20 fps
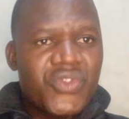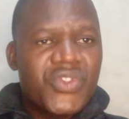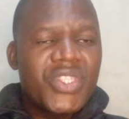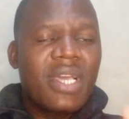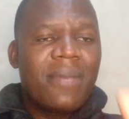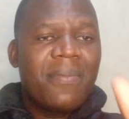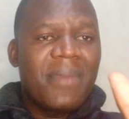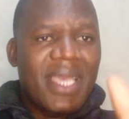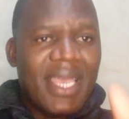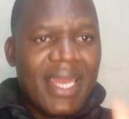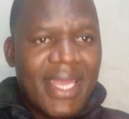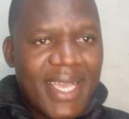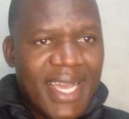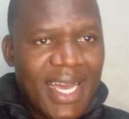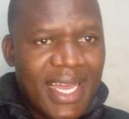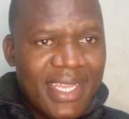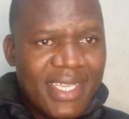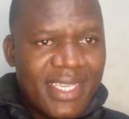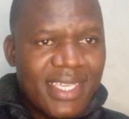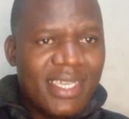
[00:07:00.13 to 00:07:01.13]
to them
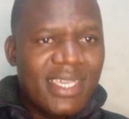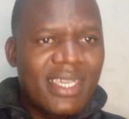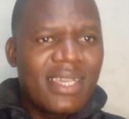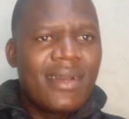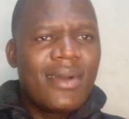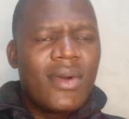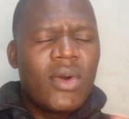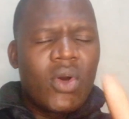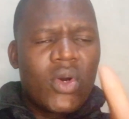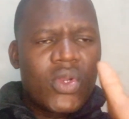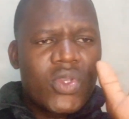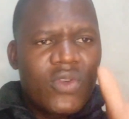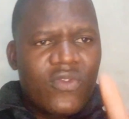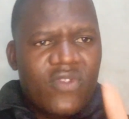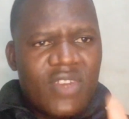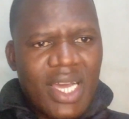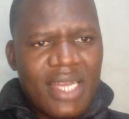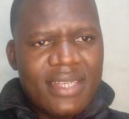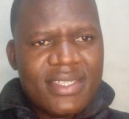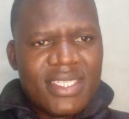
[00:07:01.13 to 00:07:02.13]
illegally or you've
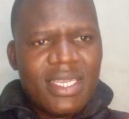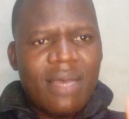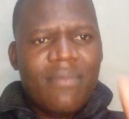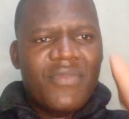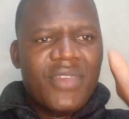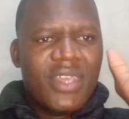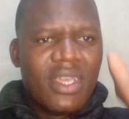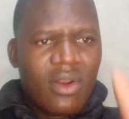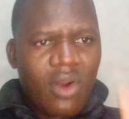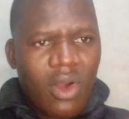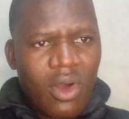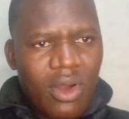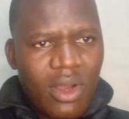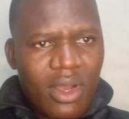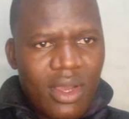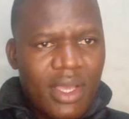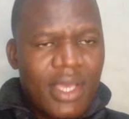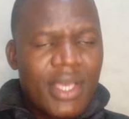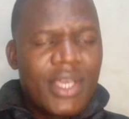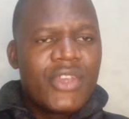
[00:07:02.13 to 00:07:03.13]
done something wrong,